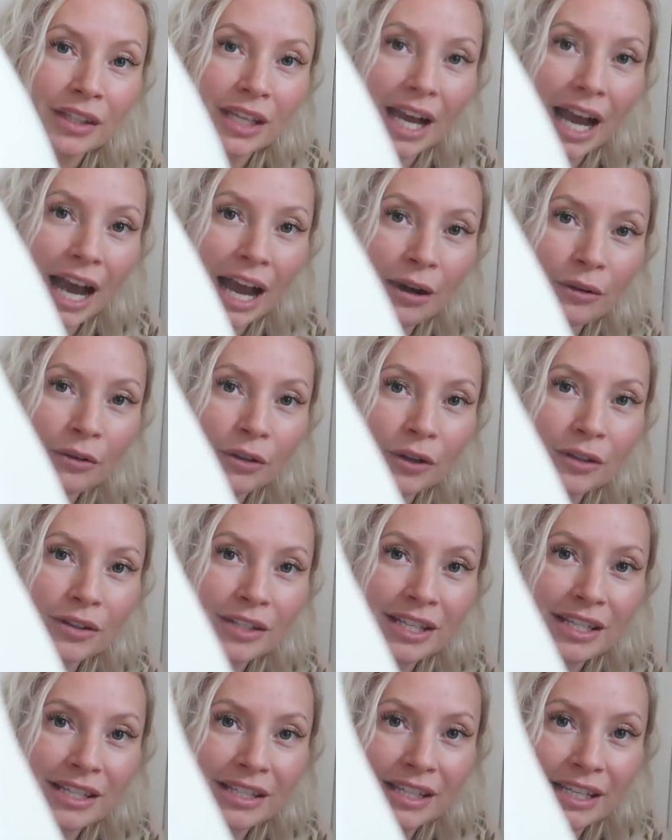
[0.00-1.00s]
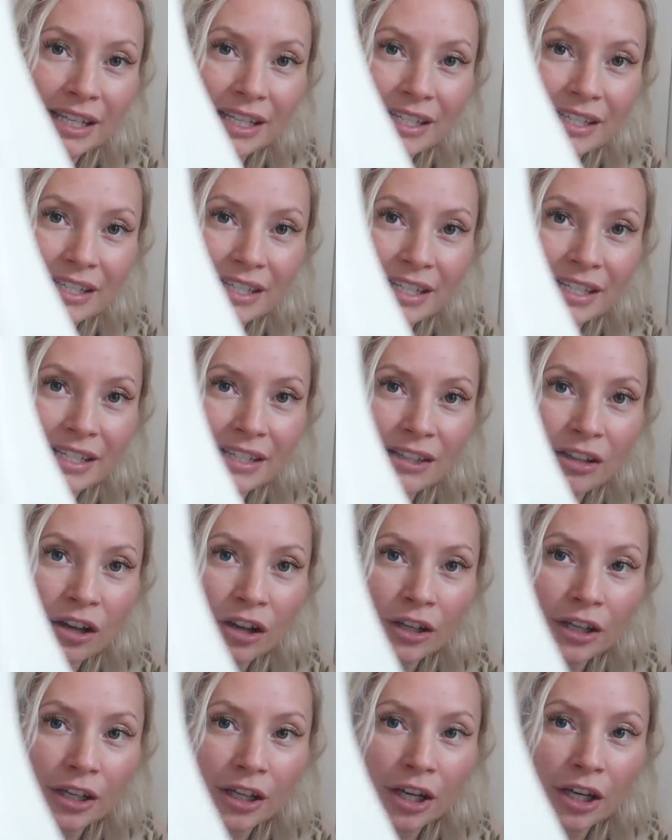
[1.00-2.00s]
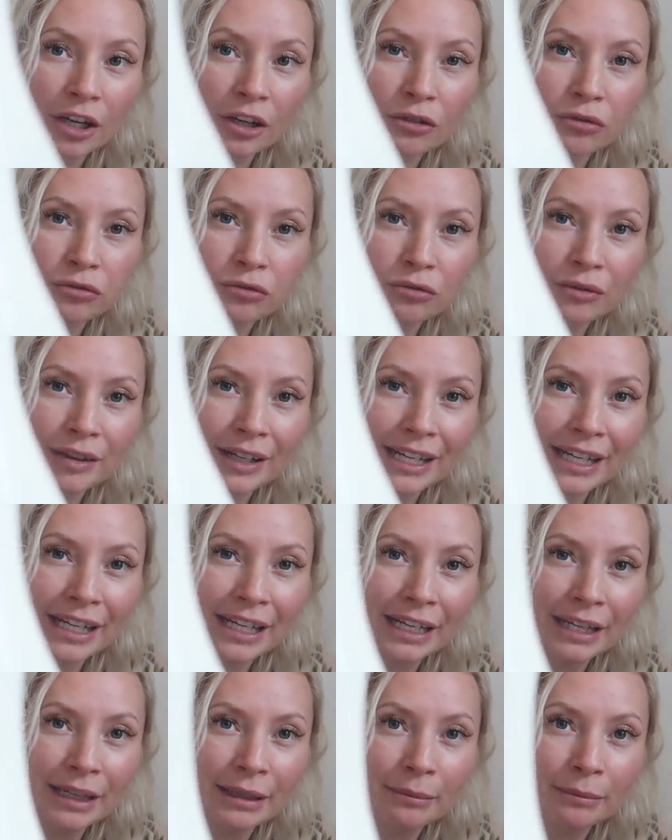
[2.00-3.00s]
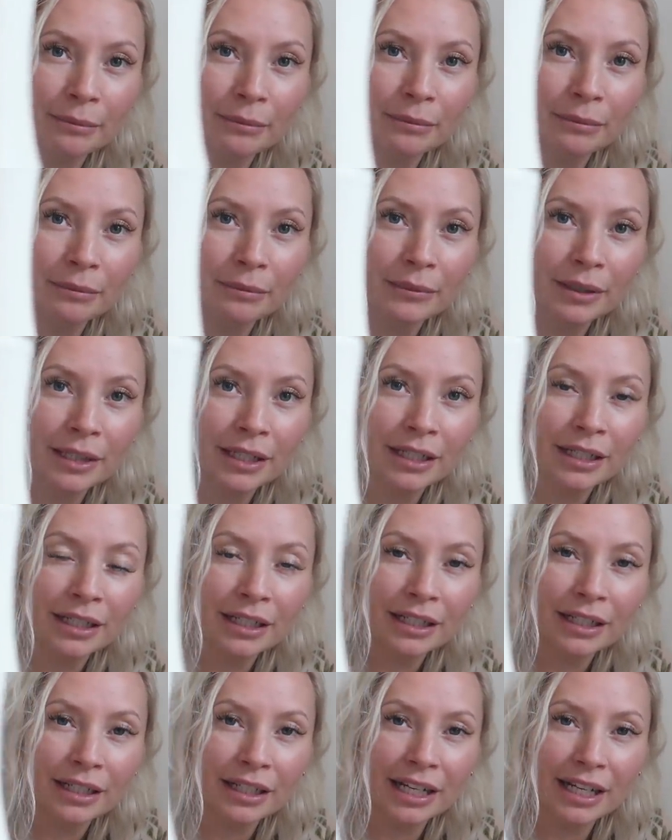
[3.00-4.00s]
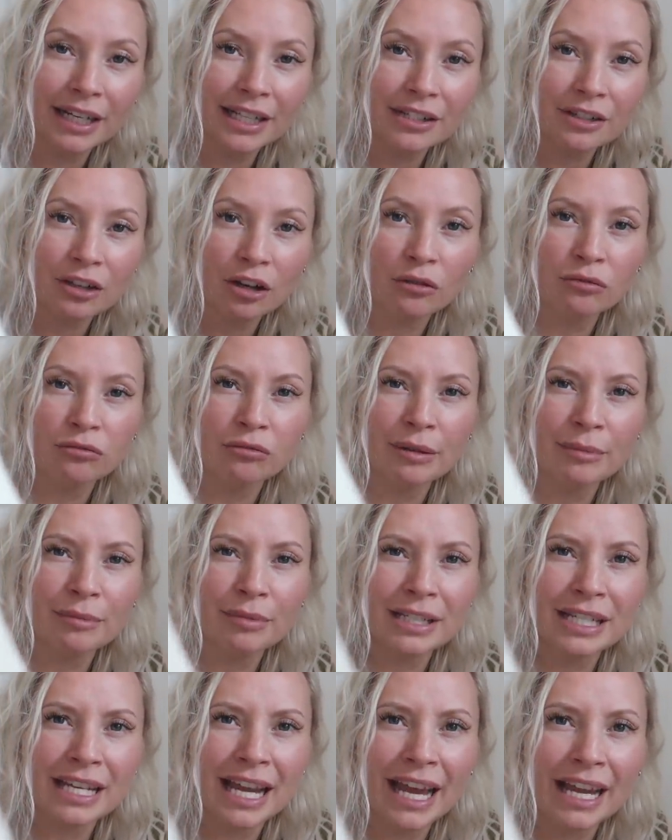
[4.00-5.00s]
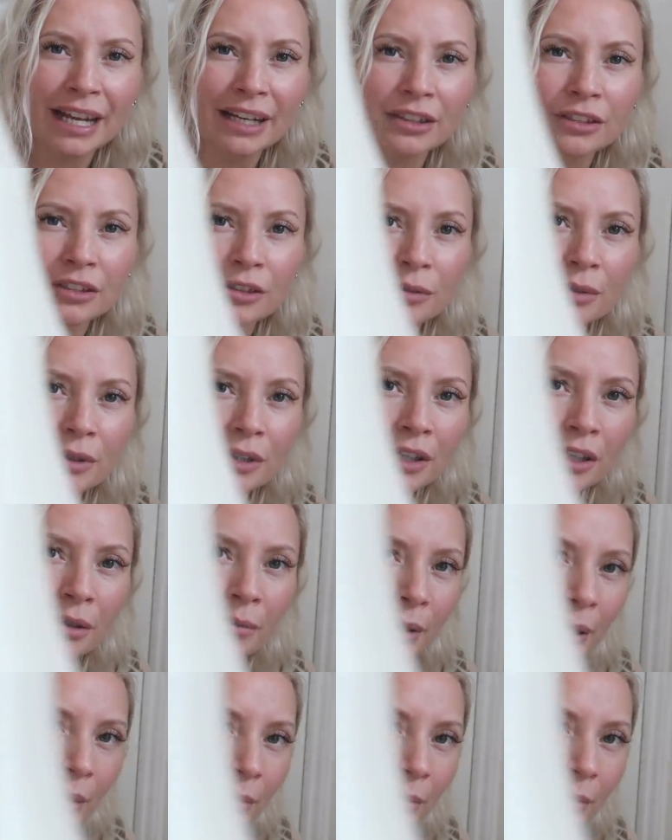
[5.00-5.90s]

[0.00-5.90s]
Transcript: How nice is this? It's like a cream and it's got a ribbed neck. I don't know if you're going to be